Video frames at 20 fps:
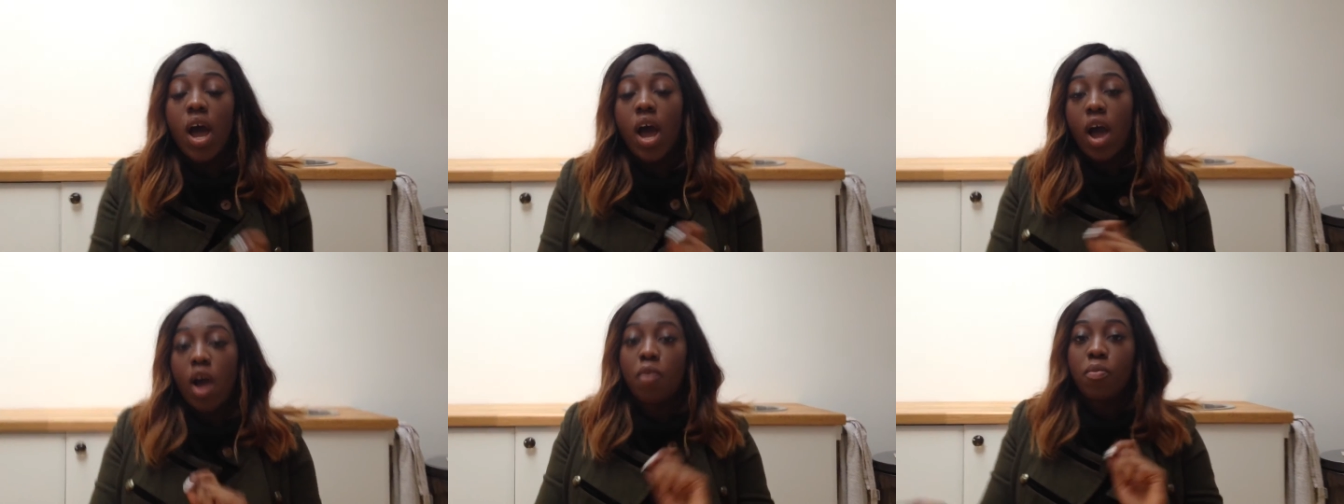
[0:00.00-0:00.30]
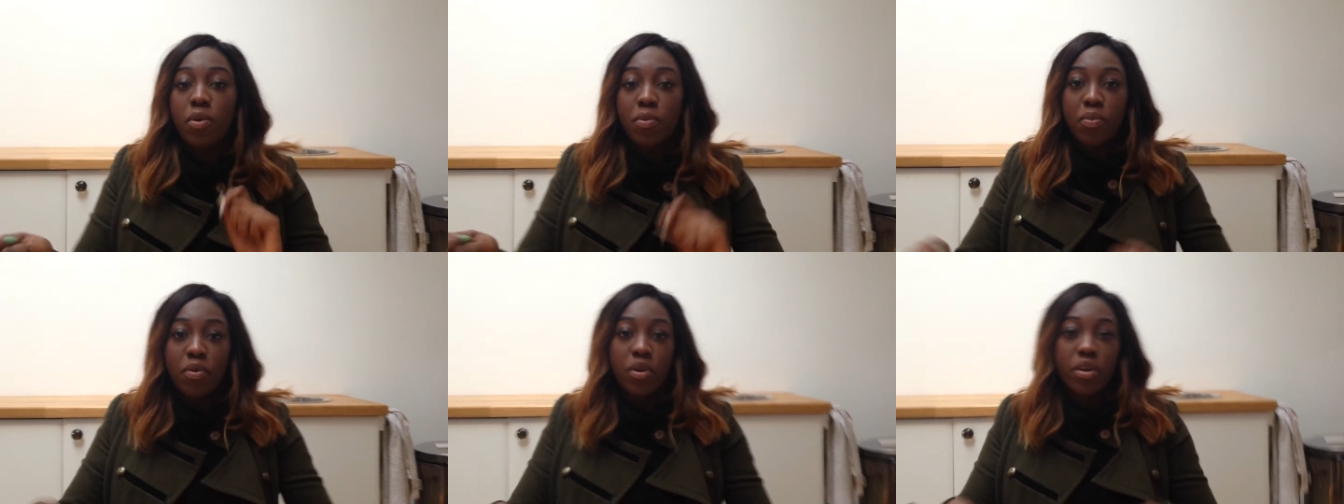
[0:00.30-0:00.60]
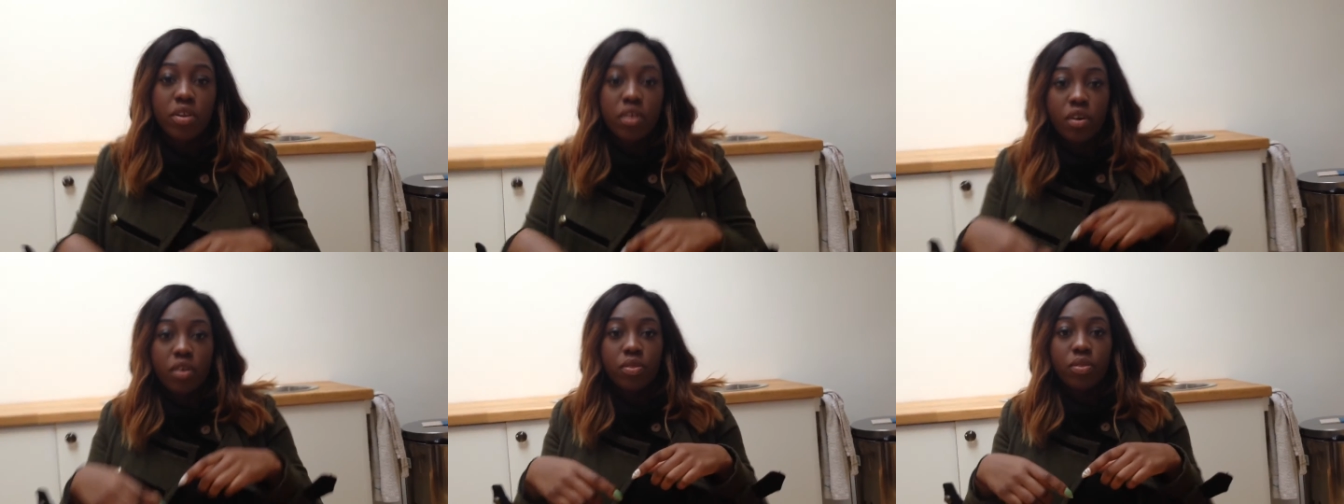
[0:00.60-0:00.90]
I'll be
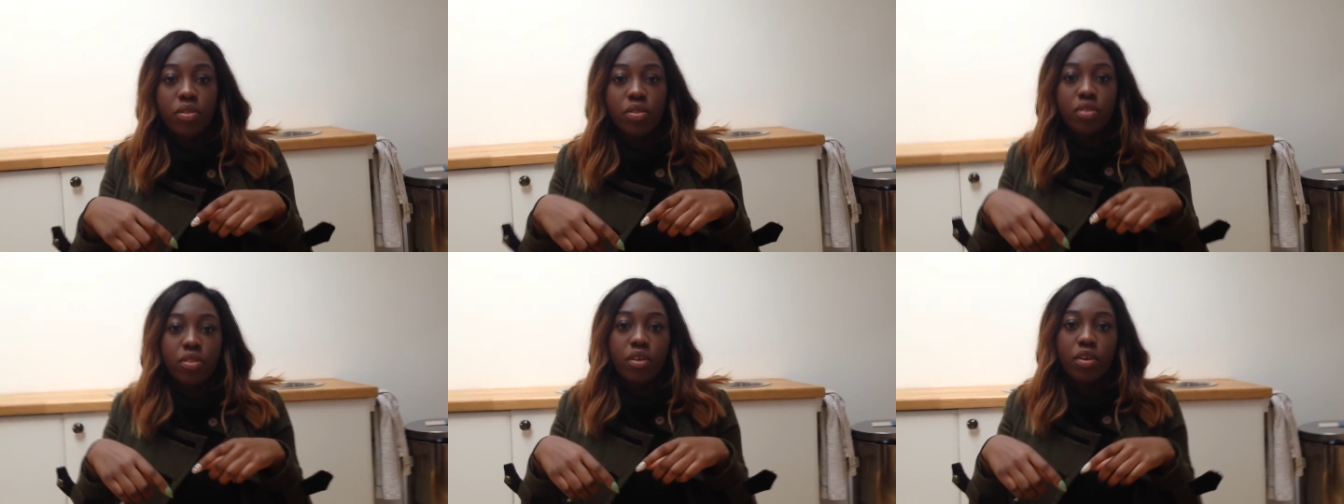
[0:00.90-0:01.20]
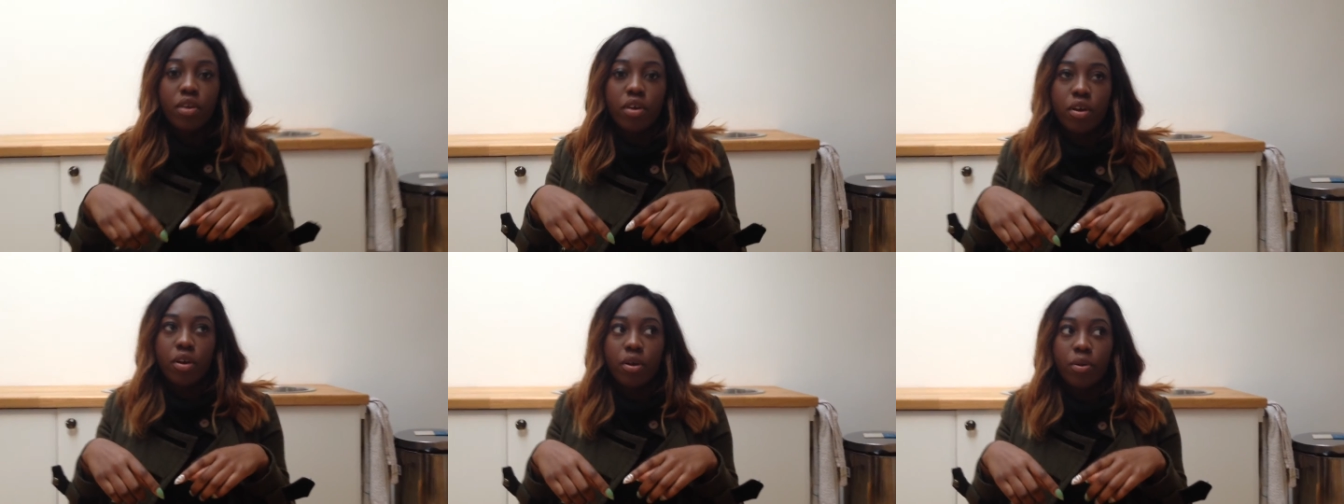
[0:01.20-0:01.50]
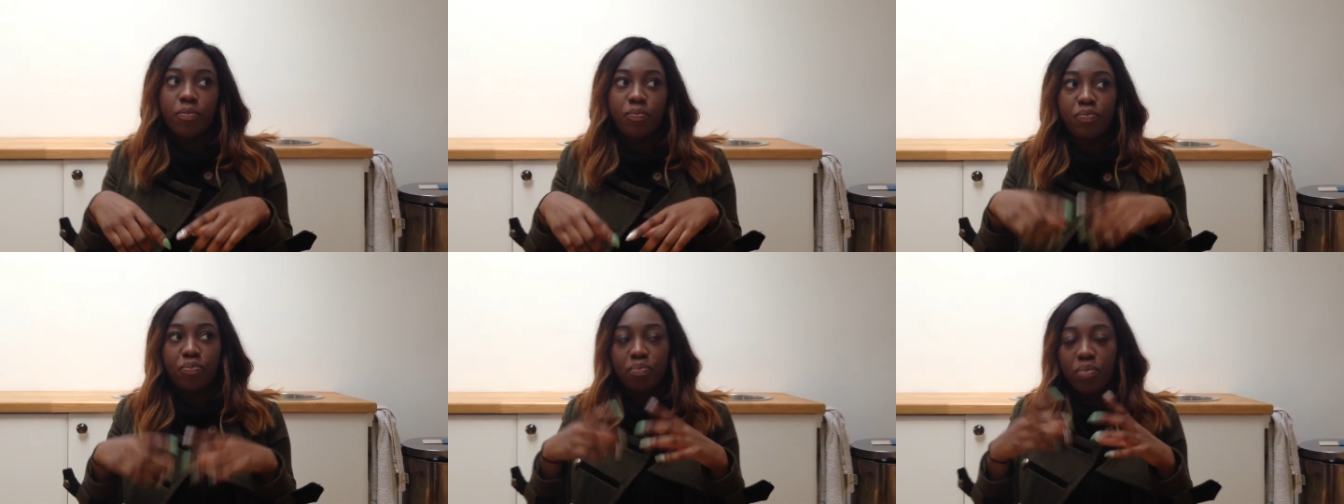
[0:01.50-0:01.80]
putting on the
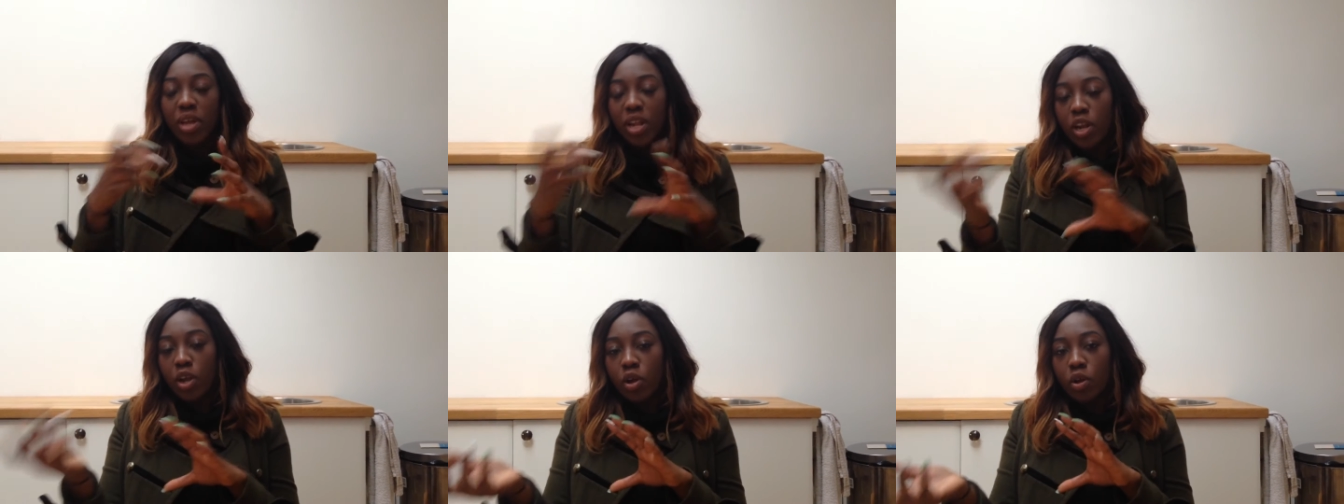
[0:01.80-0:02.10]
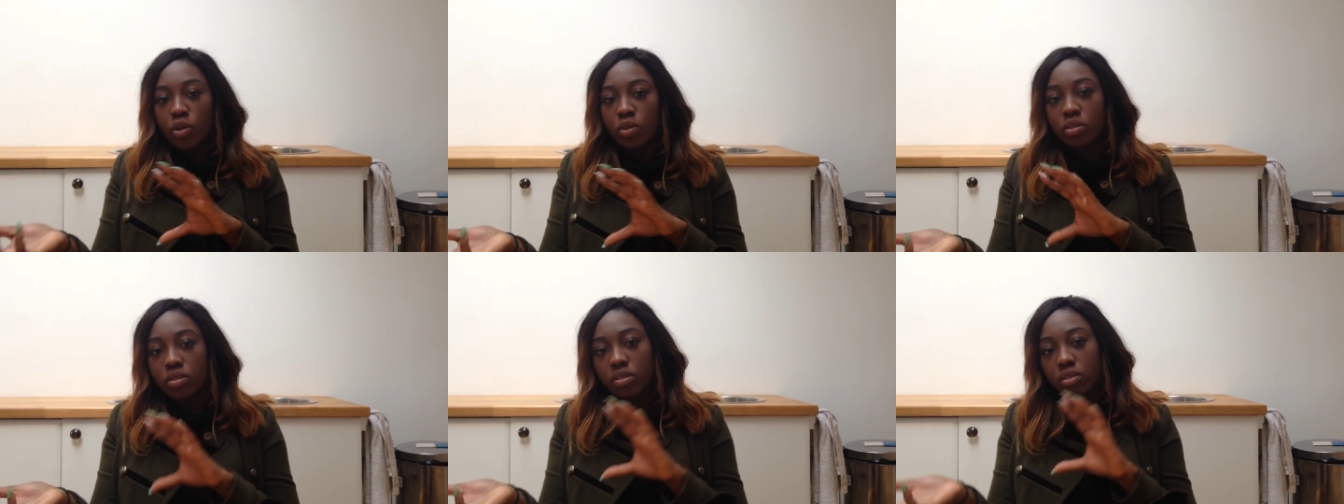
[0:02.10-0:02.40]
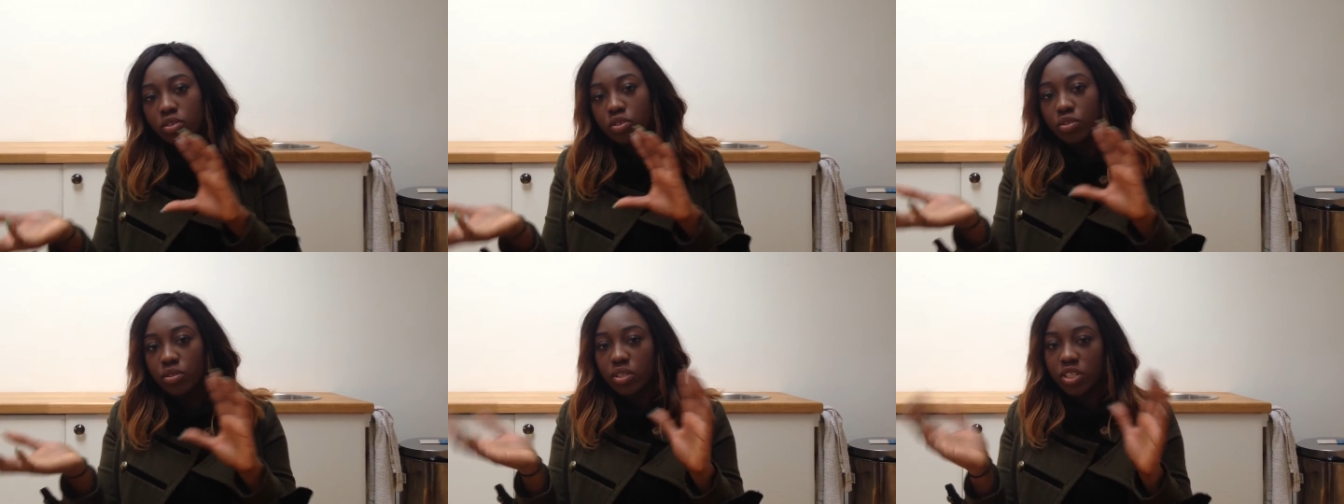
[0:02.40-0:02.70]
pillows,
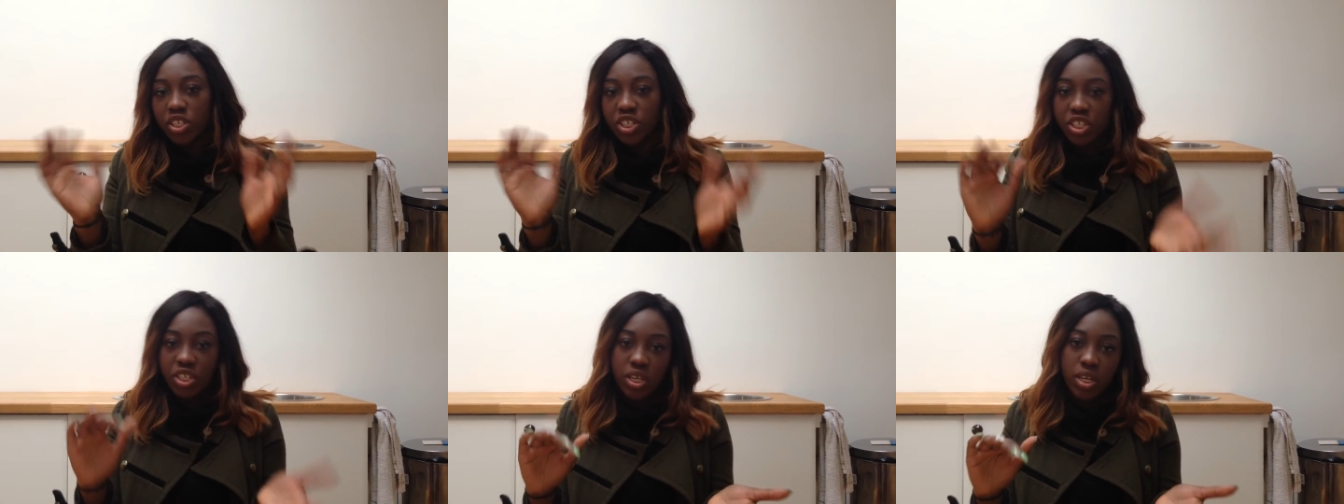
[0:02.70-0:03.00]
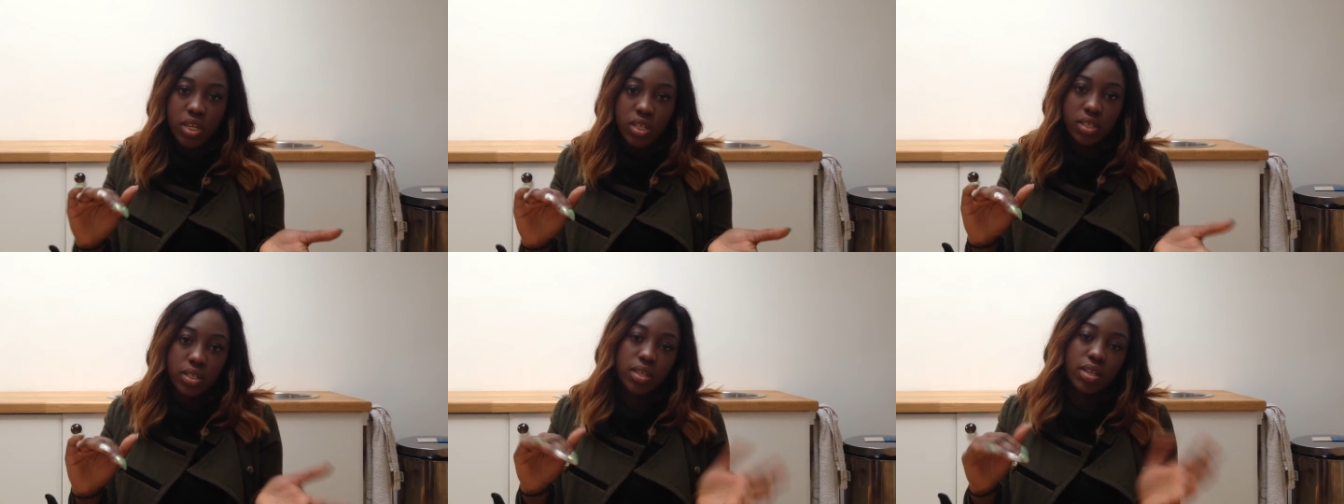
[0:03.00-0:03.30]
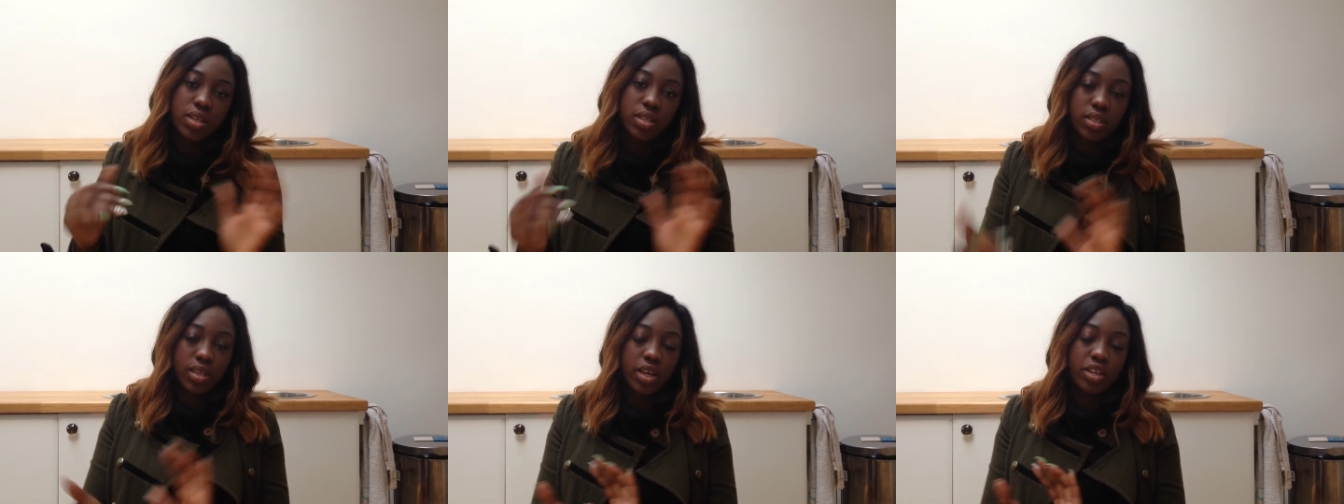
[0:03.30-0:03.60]
doing the sheets, and
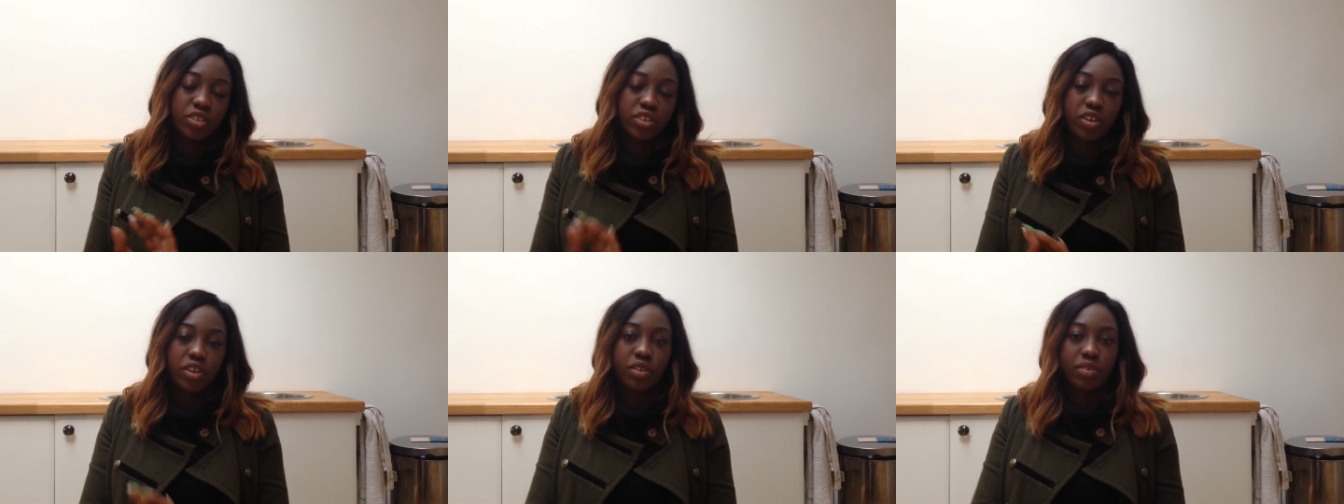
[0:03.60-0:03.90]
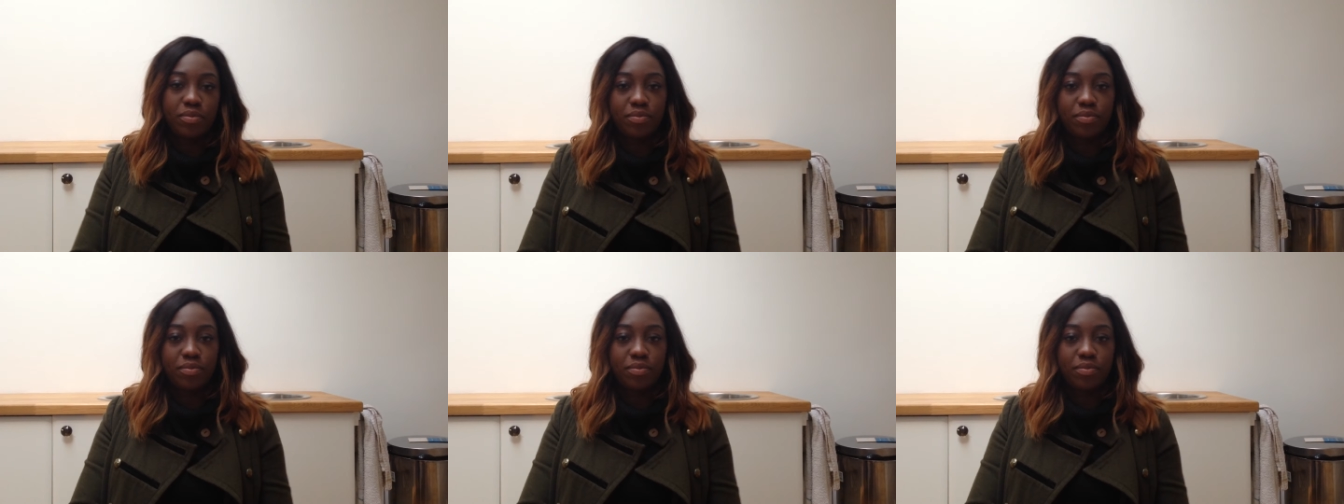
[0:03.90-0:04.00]
etc.